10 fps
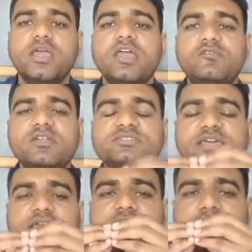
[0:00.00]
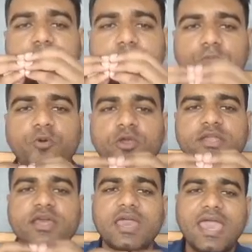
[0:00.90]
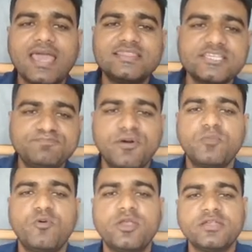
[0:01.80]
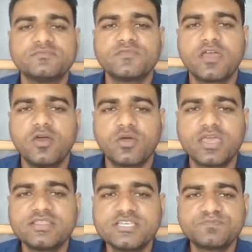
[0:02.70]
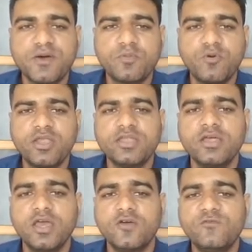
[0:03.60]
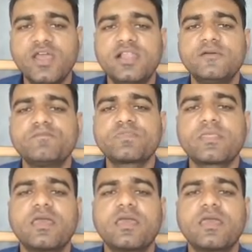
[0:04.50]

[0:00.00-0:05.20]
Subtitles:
It will secrete the perforin, and this perforin, okay, this perforin will